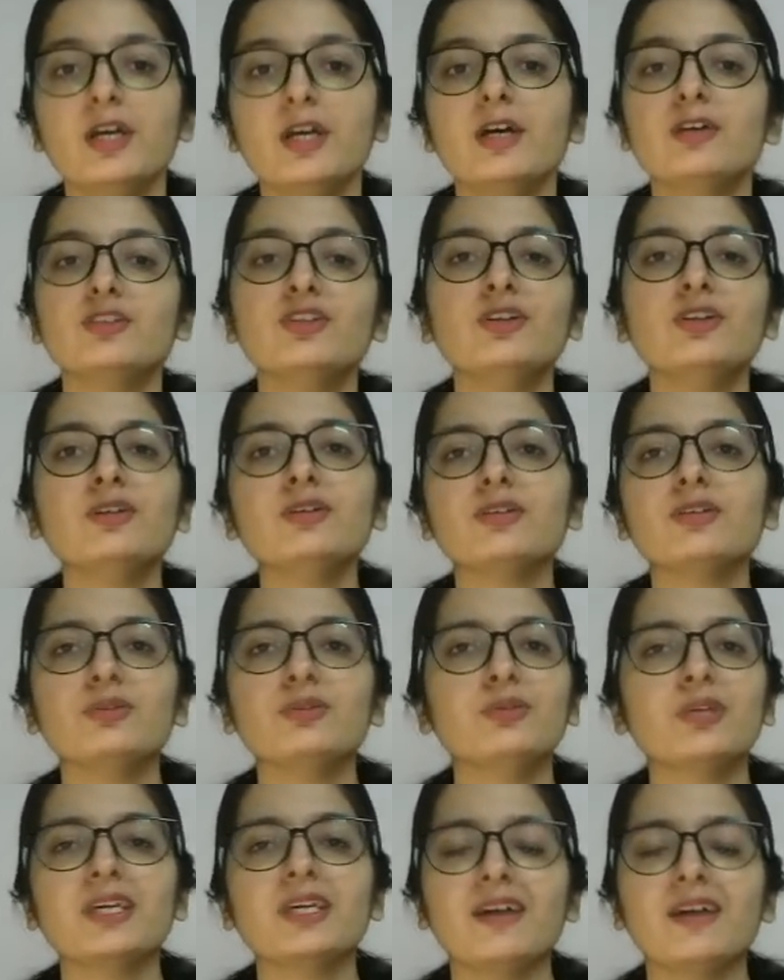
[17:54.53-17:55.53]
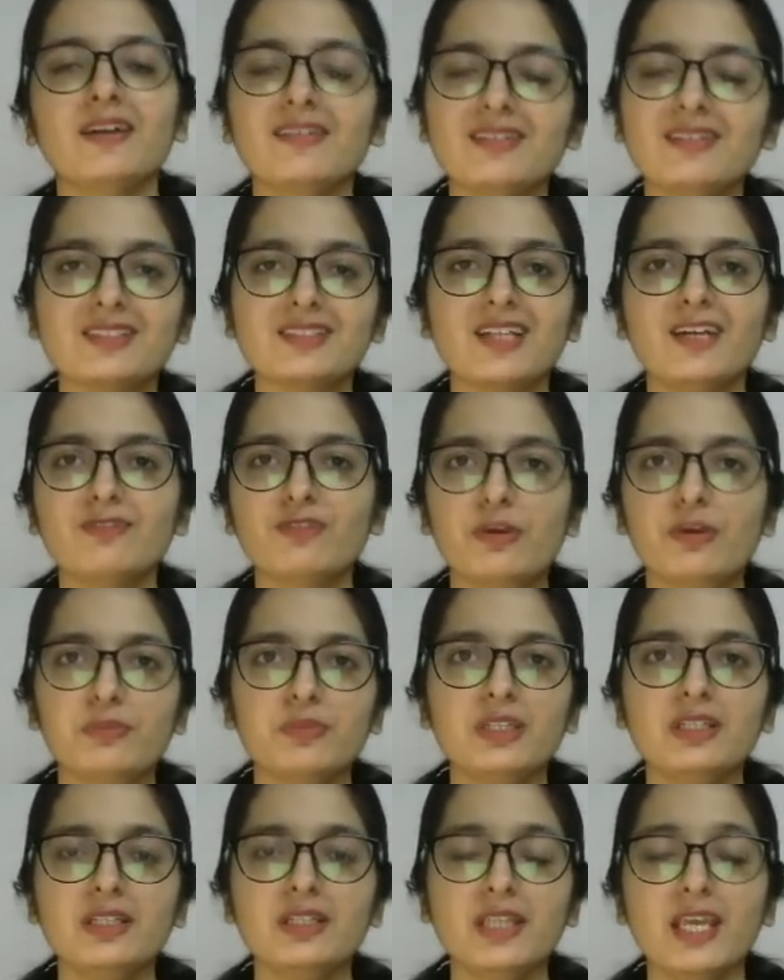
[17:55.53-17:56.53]
You can understand from
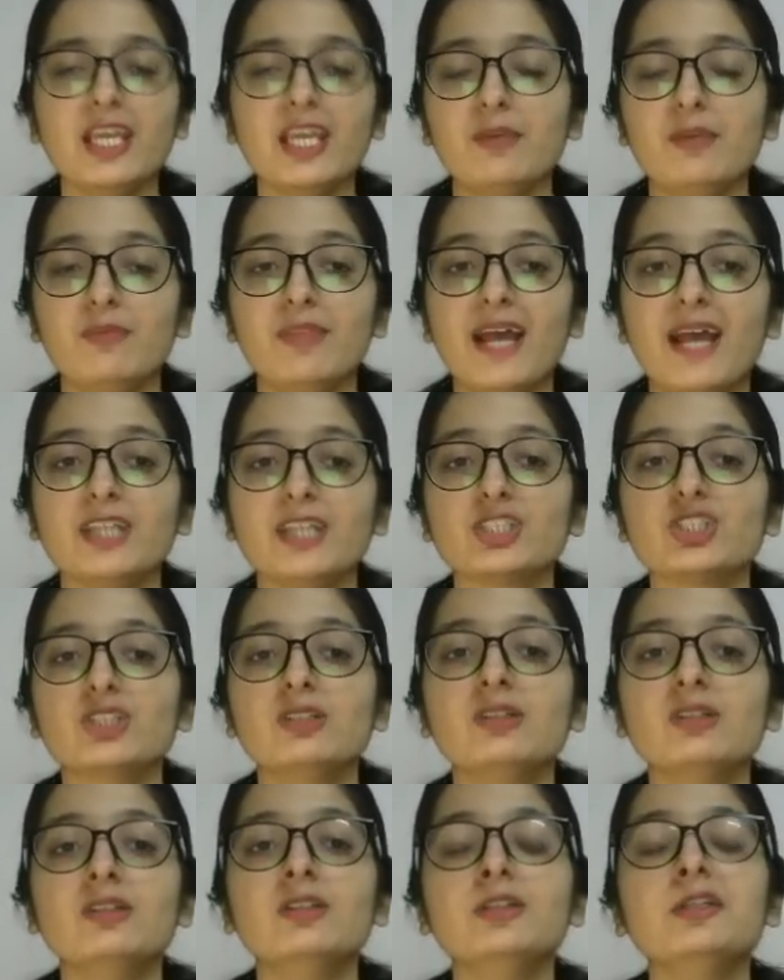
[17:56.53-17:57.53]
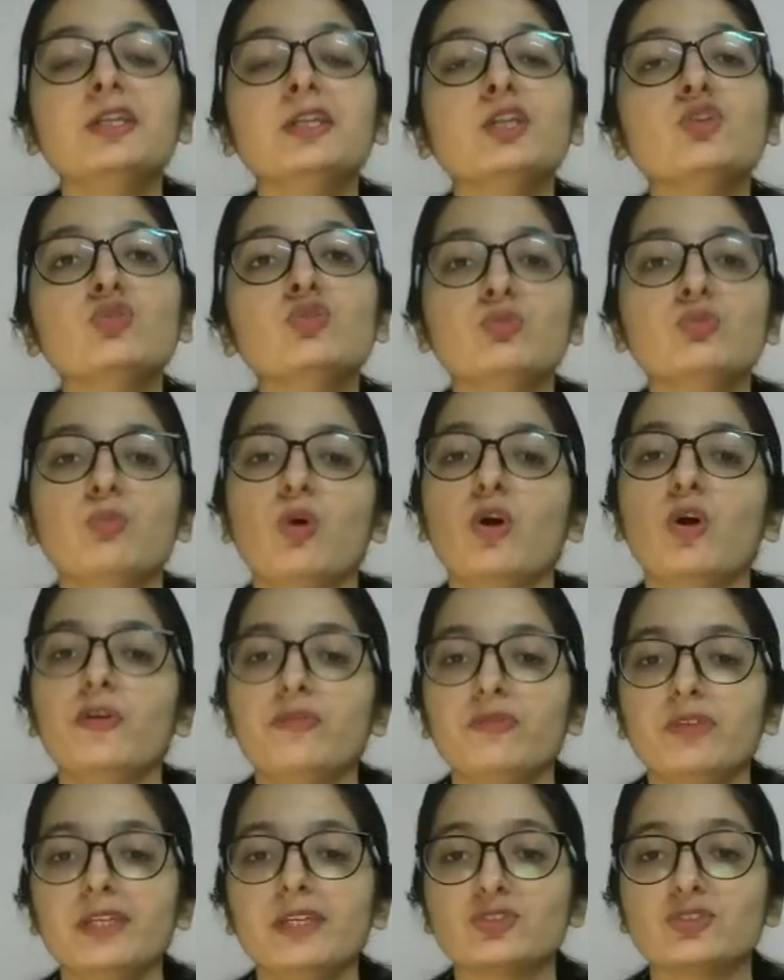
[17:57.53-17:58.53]
the name, National
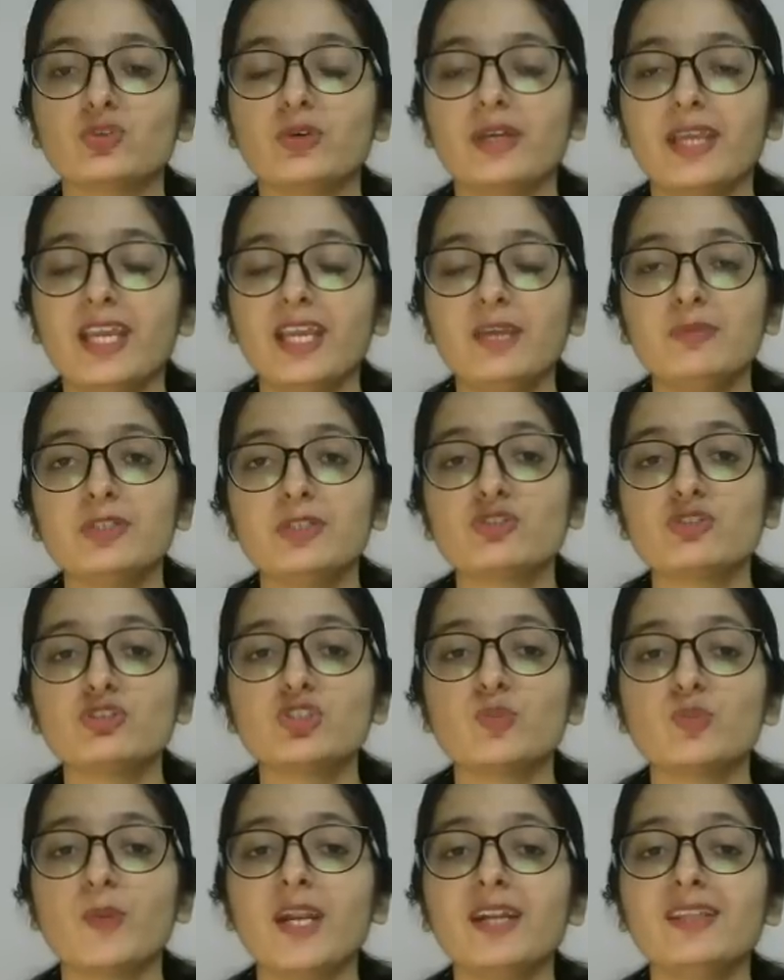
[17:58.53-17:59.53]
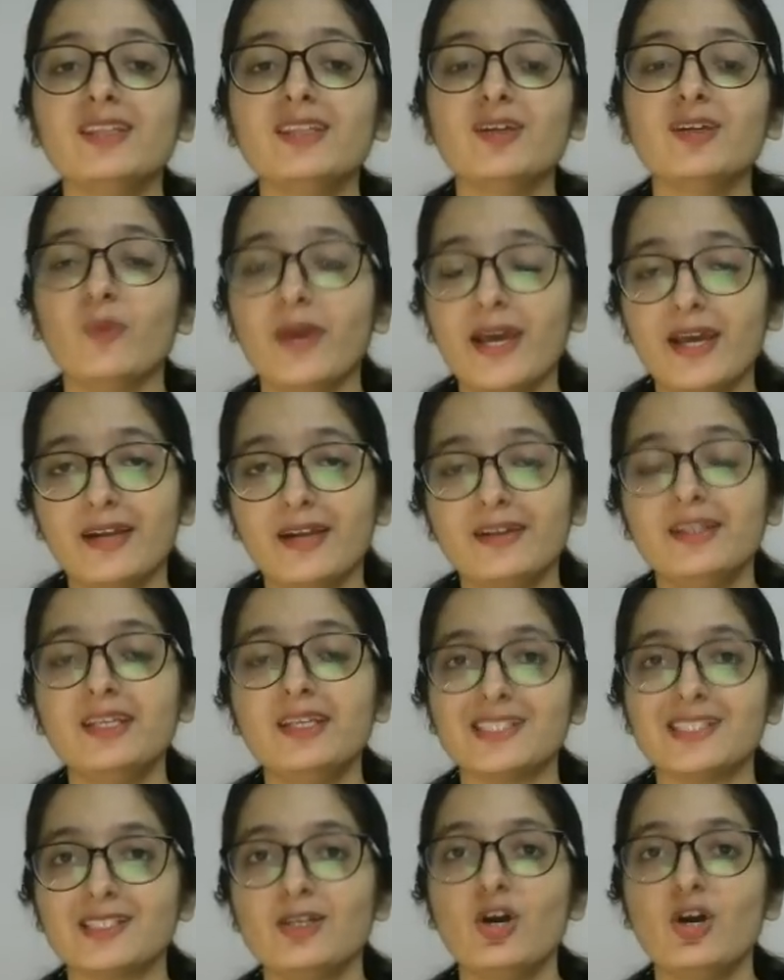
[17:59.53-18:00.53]
Newborn Week. So aim is to spread the
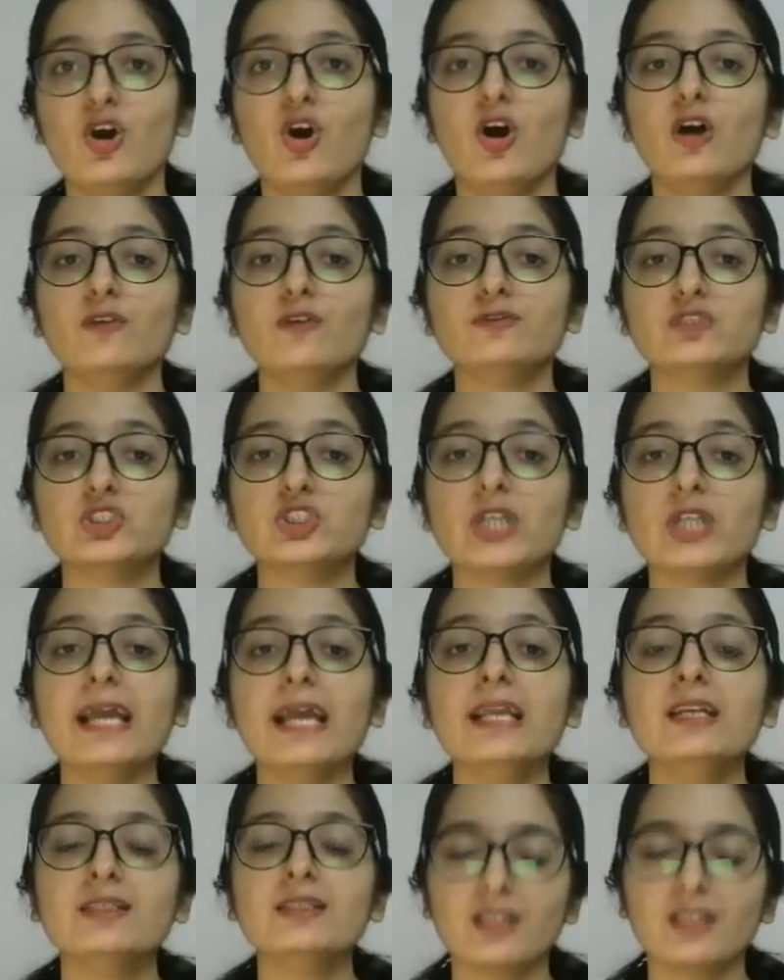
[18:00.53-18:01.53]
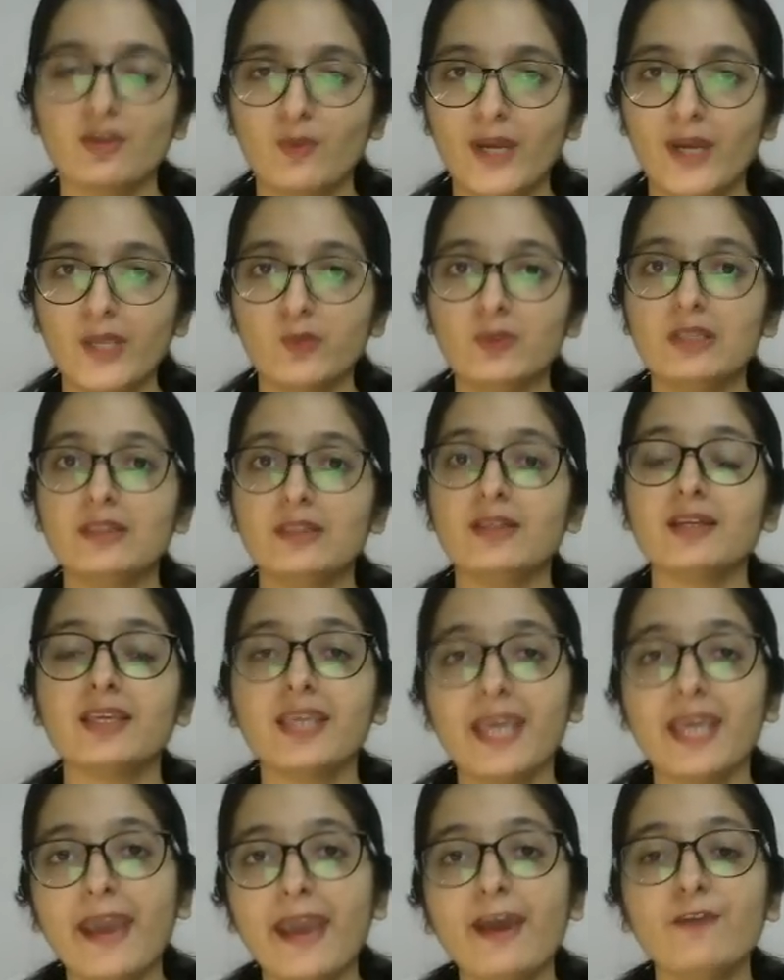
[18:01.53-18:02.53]
awareness of child survival, the
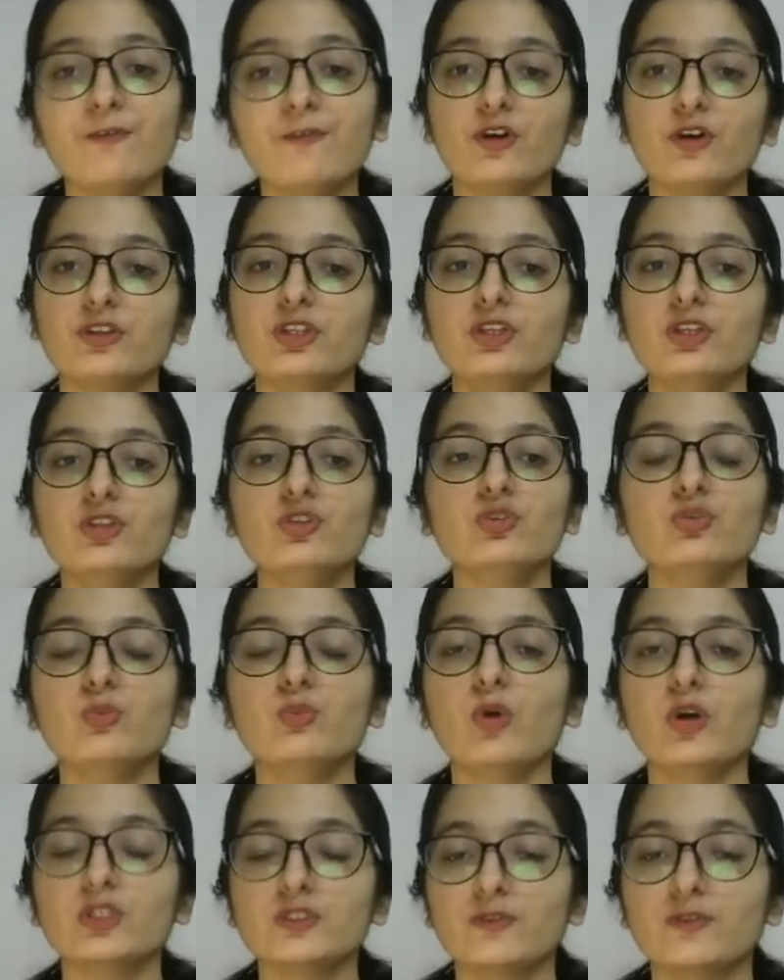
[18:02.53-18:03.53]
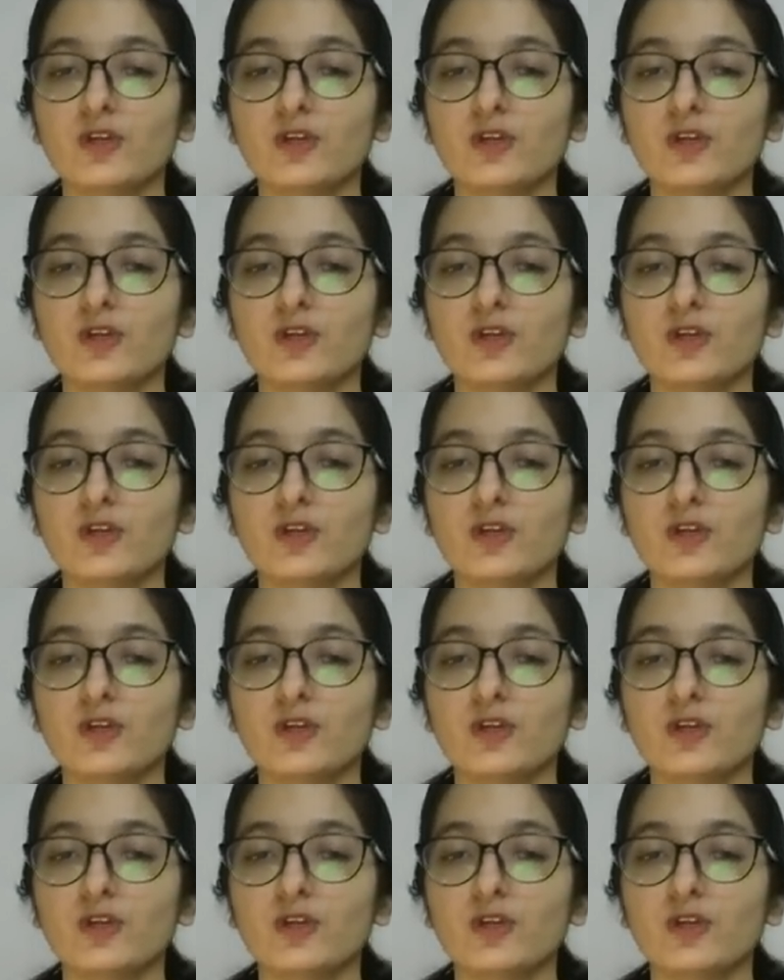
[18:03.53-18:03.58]
care for the newborns for